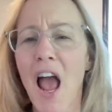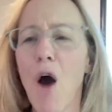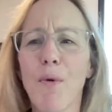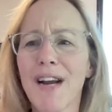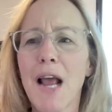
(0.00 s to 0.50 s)

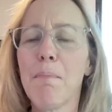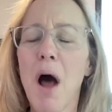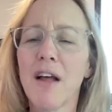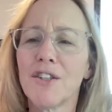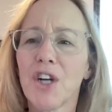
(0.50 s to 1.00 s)
Oh, and I
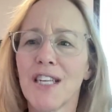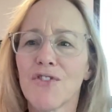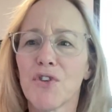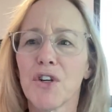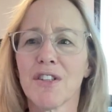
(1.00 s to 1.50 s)

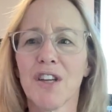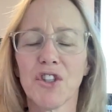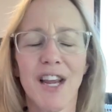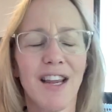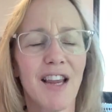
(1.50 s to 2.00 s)
apologize for
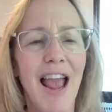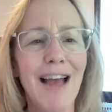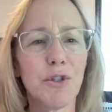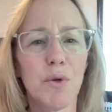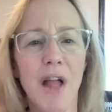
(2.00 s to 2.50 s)
such a
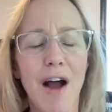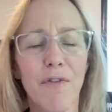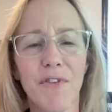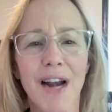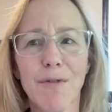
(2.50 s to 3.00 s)
casual outfit.